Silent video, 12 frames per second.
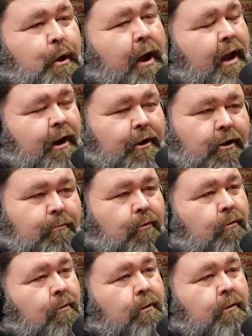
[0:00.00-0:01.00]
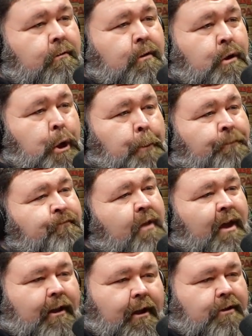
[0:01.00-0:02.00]
Had a newborn,
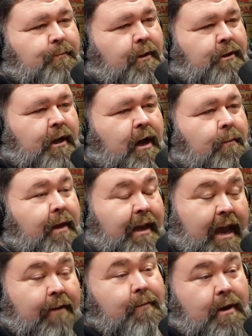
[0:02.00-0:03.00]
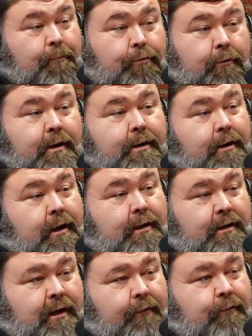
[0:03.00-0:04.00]
had lost my job. They gave me a pretty nice
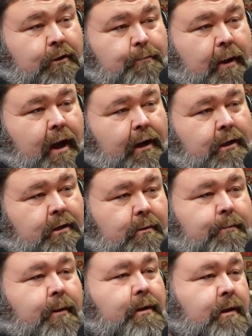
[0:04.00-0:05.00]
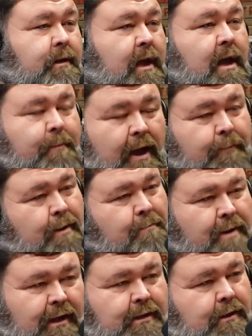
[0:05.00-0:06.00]
severance package, and at the time I'd been
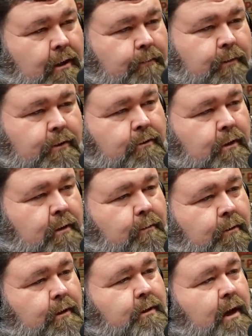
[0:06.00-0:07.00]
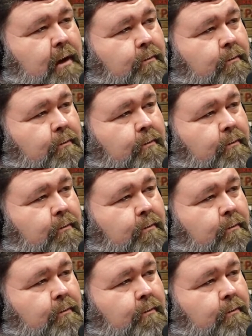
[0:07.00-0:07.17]
mixing up this rub on the table.